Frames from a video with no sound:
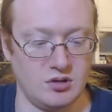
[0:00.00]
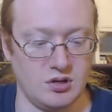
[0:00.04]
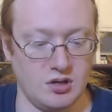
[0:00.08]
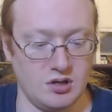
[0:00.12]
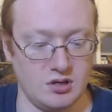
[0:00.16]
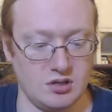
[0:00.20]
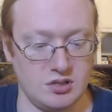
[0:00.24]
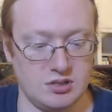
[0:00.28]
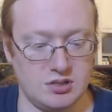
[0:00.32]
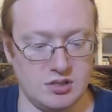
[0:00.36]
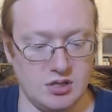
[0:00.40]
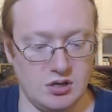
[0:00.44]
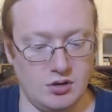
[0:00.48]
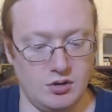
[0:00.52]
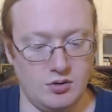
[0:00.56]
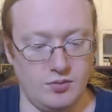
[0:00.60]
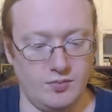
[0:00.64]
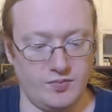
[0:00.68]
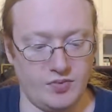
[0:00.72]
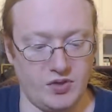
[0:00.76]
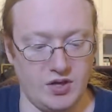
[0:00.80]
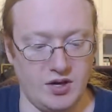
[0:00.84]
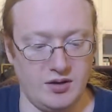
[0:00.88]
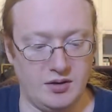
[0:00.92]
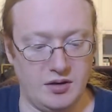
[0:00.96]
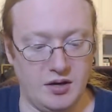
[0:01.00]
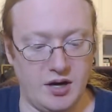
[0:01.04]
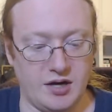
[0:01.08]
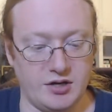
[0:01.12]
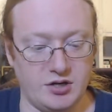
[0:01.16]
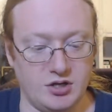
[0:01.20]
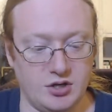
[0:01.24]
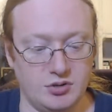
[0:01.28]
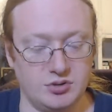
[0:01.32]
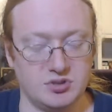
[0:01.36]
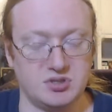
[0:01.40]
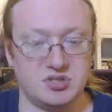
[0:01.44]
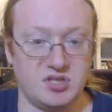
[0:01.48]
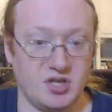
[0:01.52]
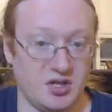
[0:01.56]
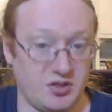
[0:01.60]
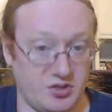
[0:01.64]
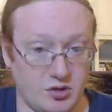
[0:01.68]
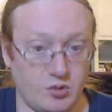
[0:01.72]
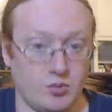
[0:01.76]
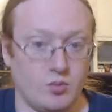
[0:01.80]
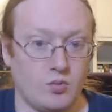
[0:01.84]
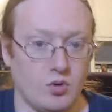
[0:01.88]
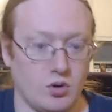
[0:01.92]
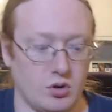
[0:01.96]
So, and I noticed that
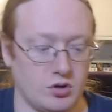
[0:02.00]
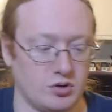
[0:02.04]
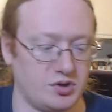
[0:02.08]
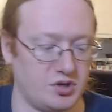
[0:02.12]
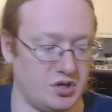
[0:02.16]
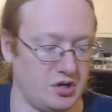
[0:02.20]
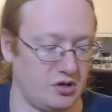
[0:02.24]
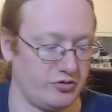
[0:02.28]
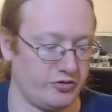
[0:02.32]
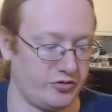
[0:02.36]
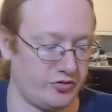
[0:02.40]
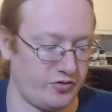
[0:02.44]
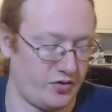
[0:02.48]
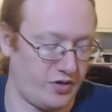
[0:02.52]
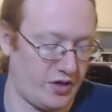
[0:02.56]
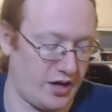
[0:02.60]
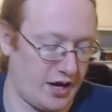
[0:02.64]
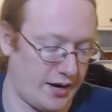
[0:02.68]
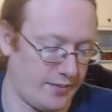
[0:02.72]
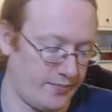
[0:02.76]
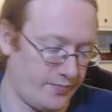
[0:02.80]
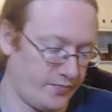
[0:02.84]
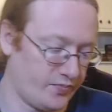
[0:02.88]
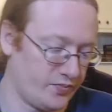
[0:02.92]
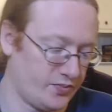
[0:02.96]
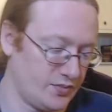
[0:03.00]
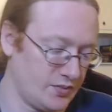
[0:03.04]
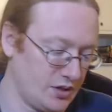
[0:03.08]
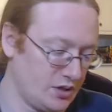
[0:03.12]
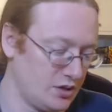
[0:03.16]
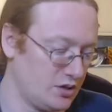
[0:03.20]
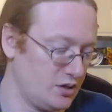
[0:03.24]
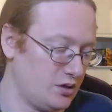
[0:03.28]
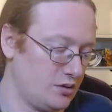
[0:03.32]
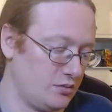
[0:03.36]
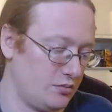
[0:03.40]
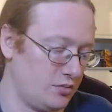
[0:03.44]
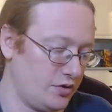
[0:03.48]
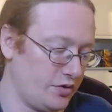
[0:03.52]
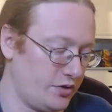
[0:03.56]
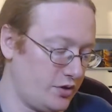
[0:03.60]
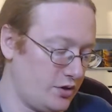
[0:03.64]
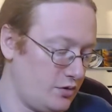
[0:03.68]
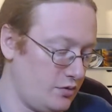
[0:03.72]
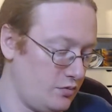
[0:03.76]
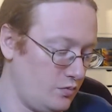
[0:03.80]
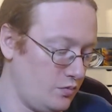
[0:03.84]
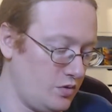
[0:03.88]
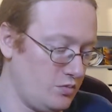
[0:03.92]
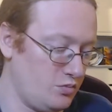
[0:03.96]
there were things for that. But
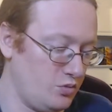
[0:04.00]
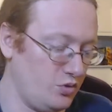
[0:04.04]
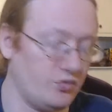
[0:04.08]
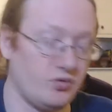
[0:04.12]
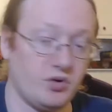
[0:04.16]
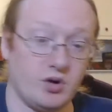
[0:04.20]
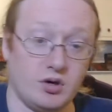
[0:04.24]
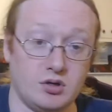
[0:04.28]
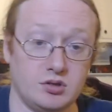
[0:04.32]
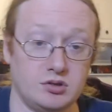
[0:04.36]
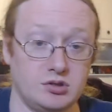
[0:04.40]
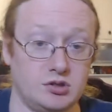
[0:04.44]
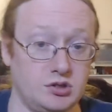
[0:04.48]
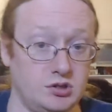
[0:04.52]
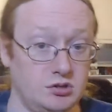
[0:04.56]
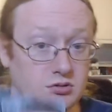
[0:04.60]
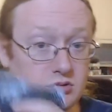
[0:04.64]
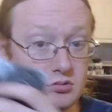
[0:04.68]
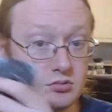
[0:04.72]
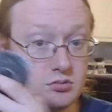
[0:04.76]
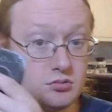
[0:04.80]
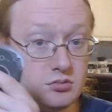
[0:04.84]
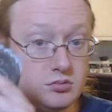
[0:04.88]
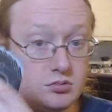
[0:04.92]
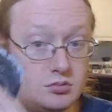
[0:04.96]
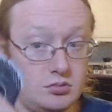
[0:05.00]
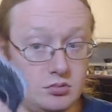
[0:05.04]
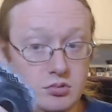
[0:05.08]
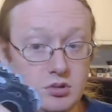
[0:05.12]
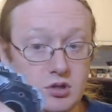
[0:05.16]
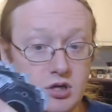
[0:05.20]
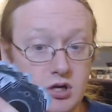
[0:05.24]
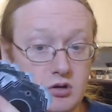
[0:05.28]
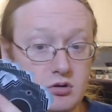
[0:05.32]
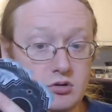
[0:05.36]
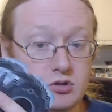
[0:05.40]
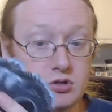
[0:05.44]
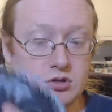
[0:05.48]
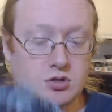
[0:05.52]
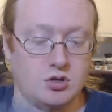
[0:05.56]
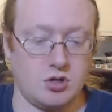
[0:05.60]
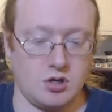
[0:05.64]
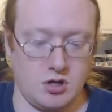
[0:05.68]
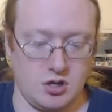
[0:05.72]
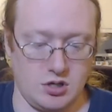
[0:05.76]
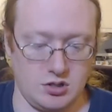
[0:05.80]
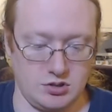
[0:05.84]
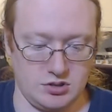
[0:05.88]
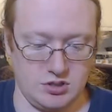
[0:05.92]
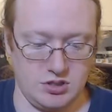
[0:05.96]
then we move on to character
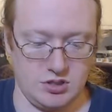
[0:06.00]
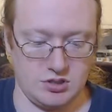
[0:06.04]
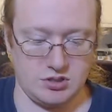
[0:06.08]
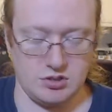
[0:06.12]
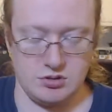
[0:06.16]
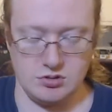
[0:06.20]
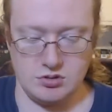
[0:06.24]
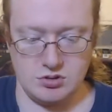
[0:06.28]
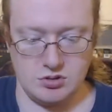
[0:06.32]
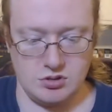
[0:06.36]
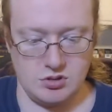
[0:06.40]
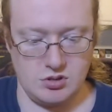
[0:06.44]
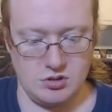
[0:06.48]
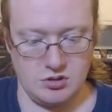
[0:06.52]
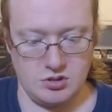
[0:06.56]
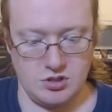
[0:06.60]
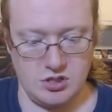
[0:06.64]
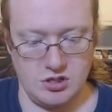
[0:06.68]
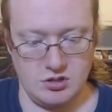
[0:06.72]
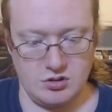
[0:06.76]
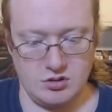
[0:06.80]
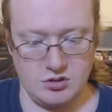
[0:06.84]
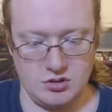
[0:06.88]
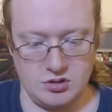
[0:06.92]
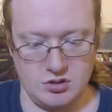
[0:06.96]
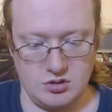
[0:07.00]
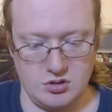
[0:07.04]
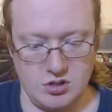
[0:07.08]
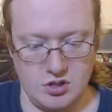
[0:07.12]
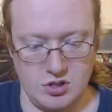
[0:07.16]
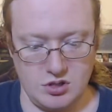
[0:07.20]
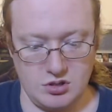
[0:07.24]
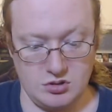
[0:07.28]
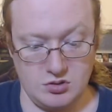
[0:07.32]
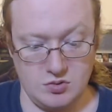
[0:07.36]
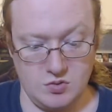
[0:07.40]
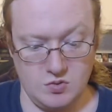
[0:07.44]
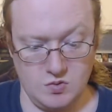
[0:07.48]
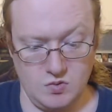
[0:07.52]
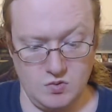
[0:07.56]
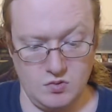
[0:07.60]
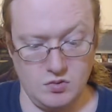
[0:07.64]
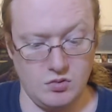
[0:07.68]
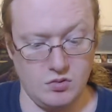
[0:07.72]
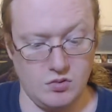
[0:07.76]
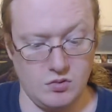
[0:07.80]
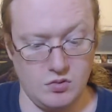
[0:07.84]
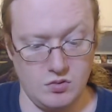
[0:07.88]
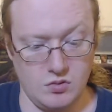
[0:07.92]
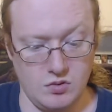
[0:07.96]
cards. Yes, those are all character cards.
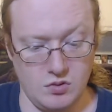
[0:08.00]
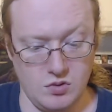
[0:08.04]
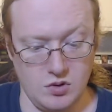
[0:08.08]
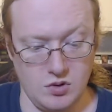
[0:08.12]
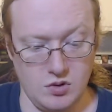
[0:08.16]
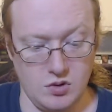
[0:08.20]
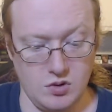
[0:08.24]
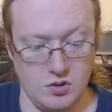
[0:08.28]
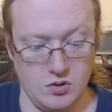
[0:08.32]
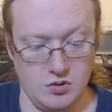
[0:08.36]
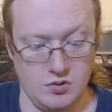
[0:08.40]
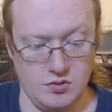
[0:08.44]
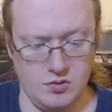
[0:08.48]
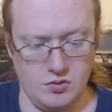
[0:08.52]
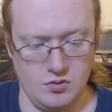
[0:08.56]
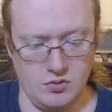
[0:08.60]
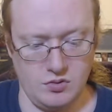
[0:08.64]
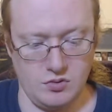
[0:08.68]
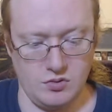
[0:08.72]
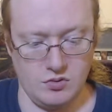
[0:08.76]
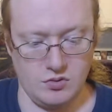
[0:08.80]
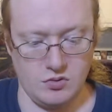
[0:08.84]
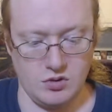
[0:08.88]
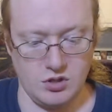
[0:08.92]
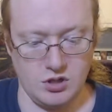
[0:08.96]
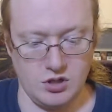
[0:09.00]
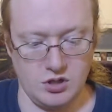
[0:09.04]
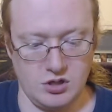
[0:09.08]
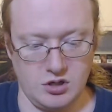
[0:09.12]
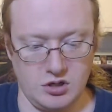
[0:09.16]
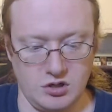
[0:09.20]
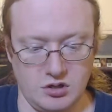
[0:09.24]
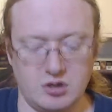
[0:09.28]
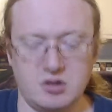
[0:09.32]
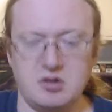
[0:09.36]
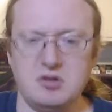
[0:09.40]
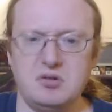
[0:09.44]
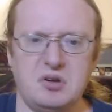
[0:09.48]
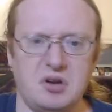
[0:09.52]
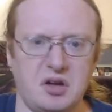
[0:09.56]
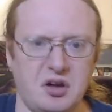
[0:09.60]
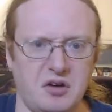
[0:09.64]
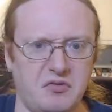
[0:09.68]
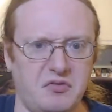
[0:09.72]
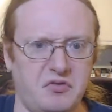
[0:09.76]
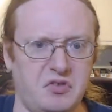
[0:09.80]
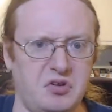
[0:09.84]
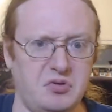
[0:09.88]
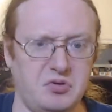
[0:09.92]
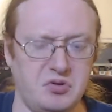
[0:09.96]
Ooh, including a
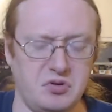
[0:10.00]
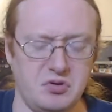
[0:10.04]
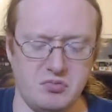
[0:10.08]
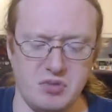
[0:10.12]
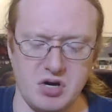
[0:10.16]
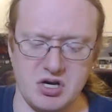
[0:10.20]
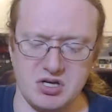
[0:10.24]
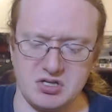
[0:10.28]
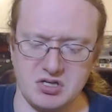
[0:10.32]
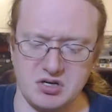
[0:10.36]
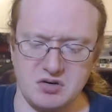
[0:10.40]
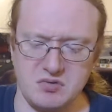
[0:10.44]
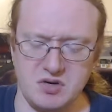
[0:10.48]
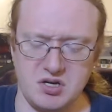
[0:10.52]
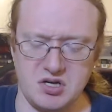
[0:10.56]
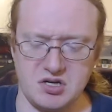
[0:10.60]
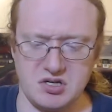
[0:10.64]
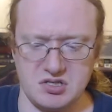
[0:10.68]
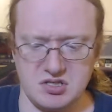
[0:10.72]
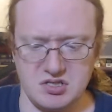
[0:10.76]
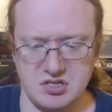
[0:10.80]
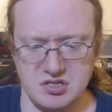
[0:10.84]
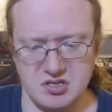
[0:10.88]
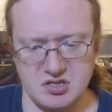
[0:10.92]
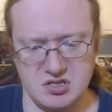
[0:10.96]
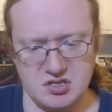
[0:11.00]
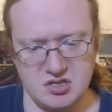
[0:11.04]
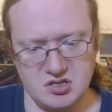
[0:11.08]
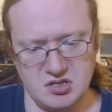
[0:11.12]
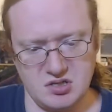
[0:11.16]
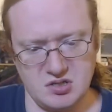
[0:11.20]
few new basic weaknesses.